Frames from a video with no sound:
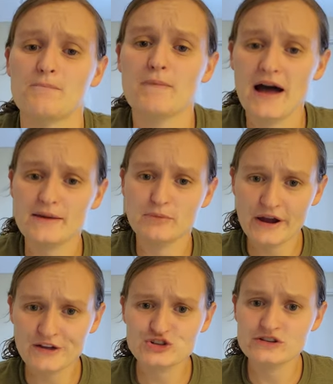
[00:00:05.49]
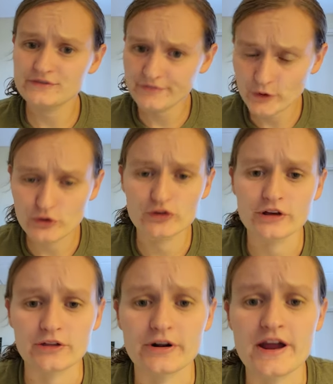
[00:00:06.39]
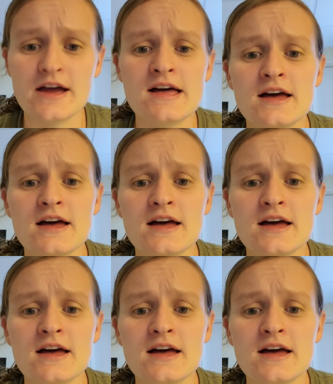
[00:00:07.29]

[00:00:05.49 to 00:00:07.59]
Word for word: My branch is field artillery.